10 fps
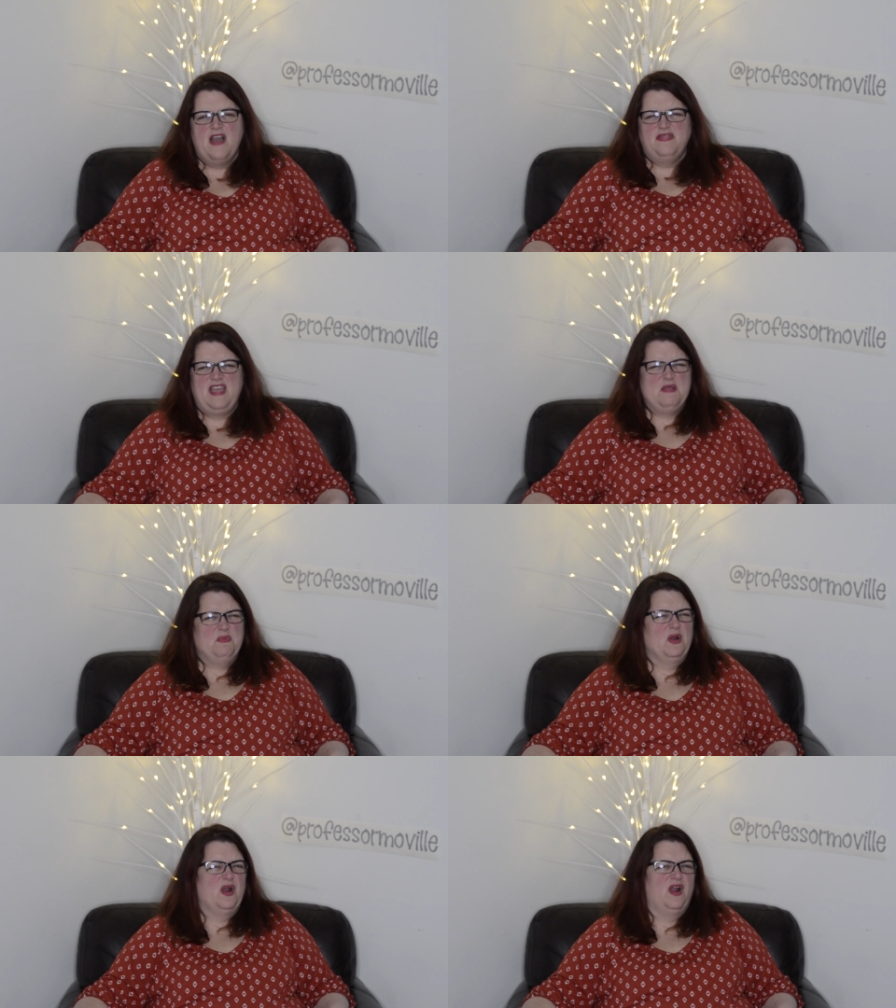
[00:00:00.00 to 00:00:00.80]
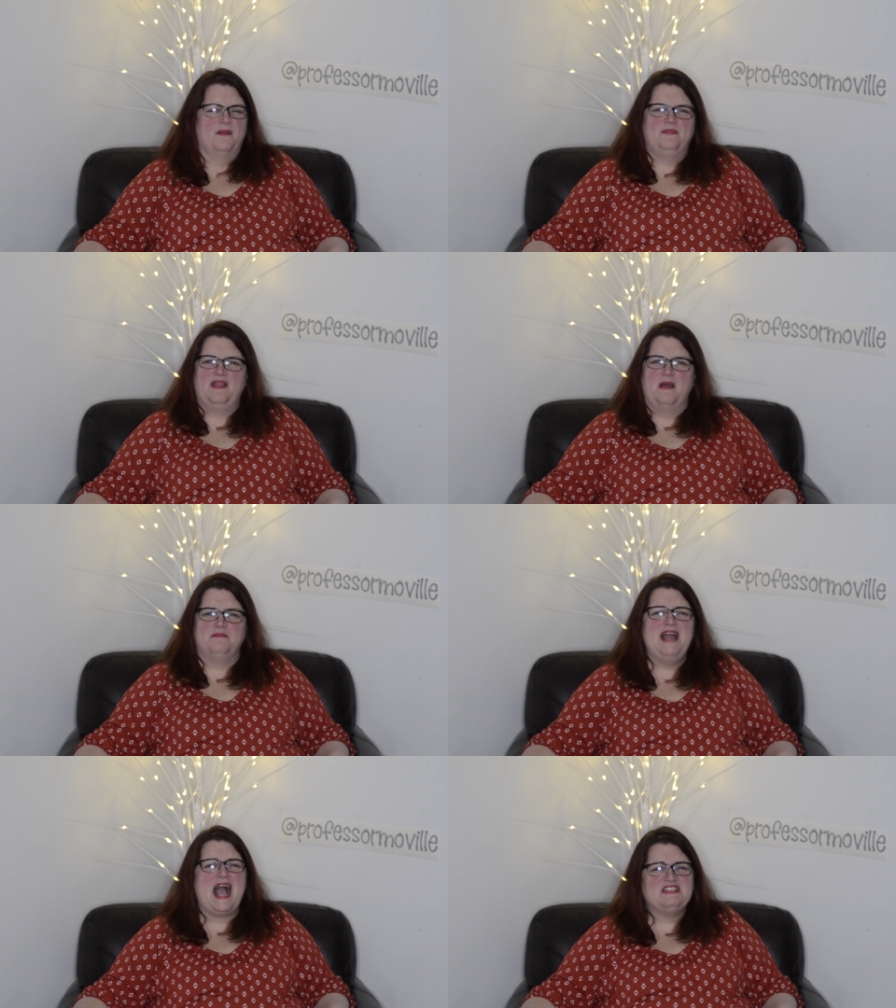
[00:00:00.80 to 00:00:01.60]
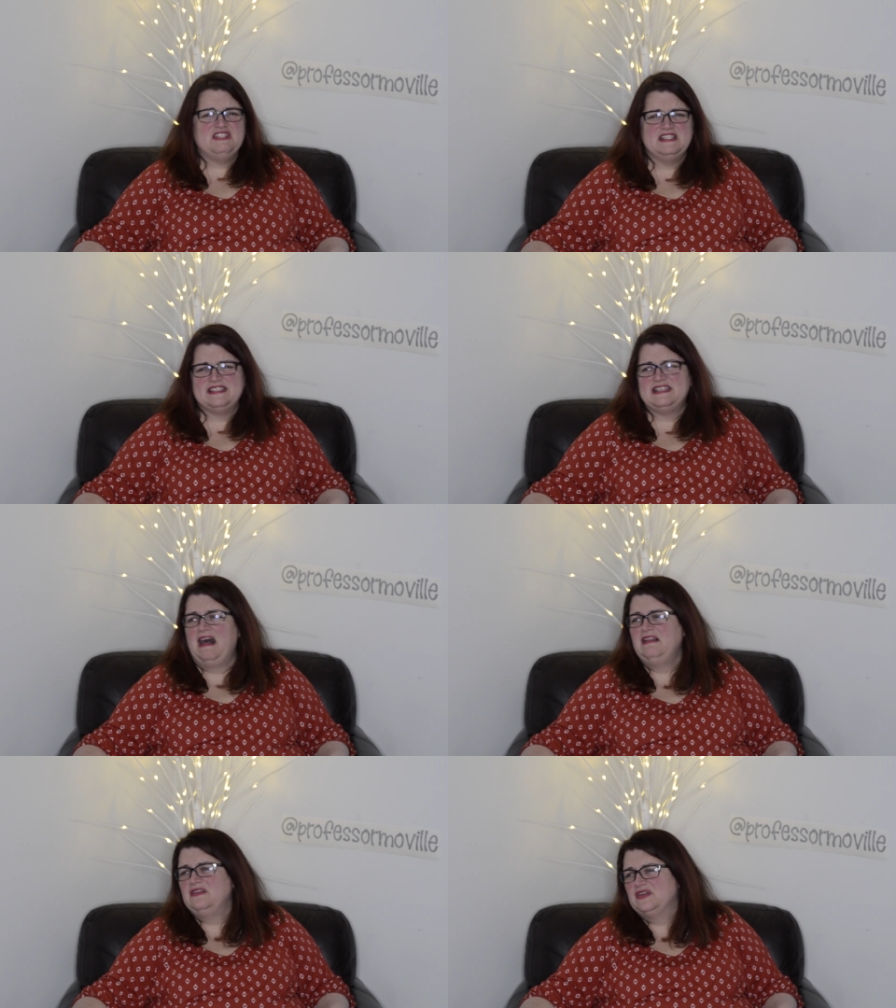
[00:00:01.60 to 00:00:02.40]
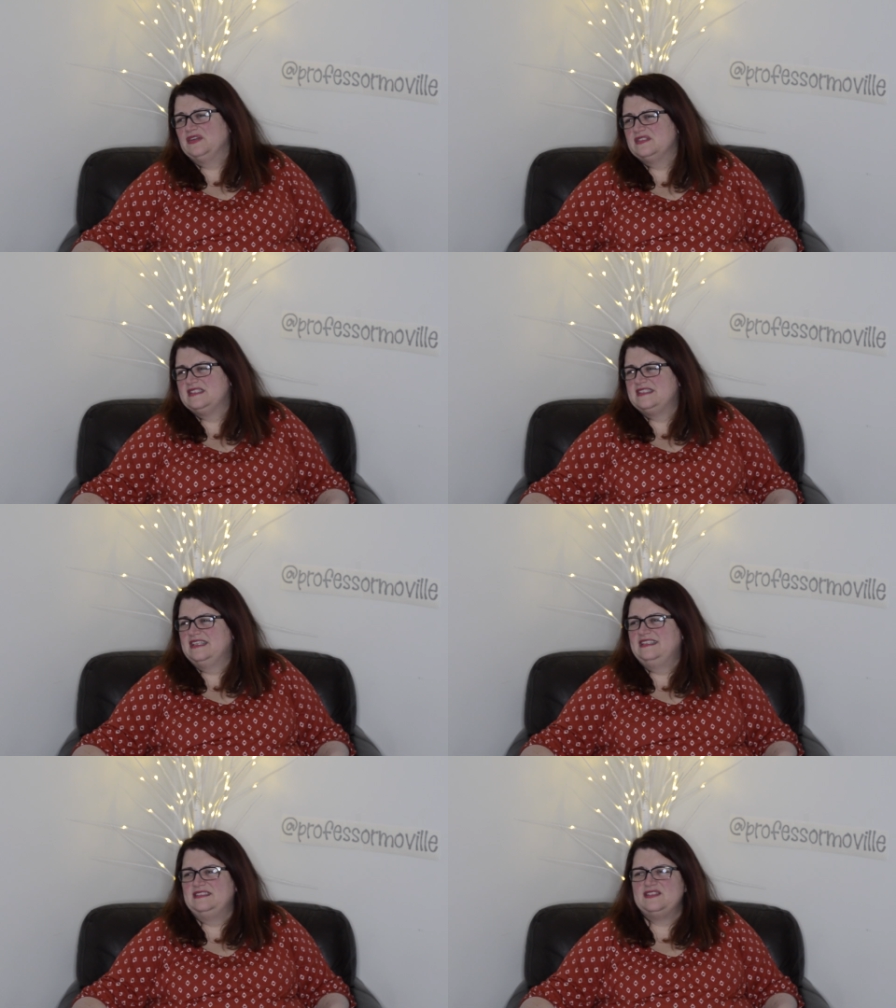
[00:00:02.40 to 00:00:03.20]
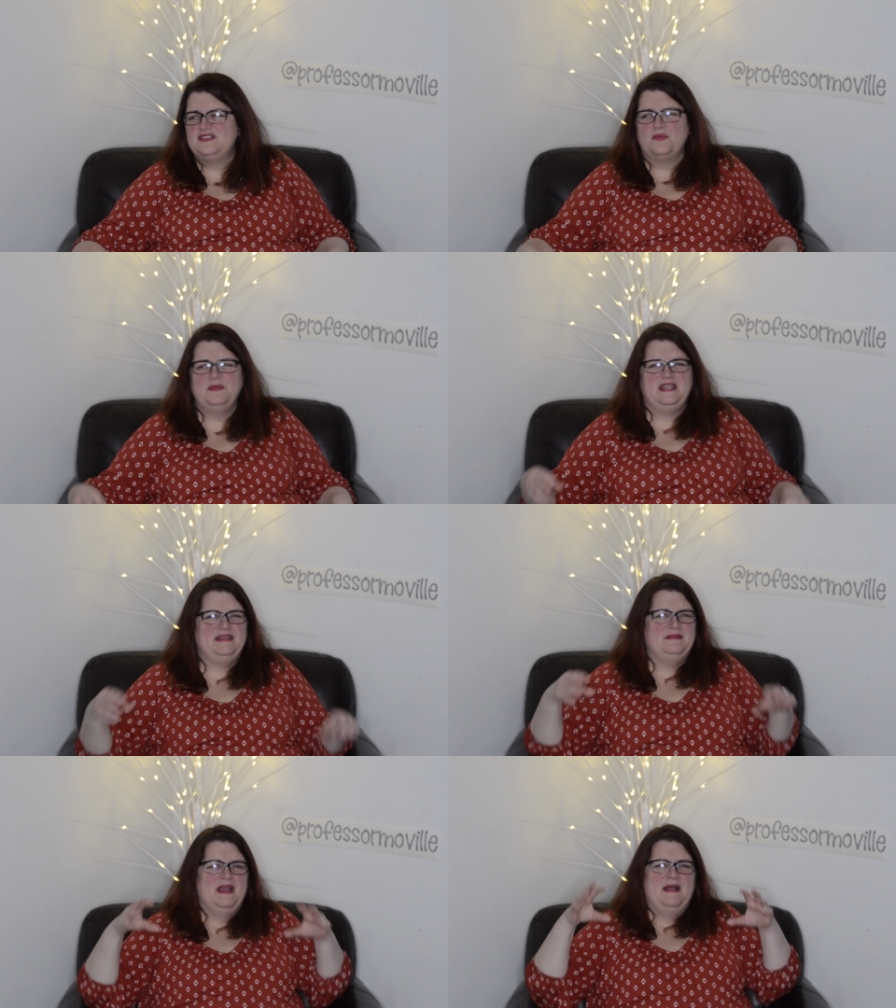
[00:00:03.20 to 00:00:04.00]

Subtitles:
They were obnoxious colors and so many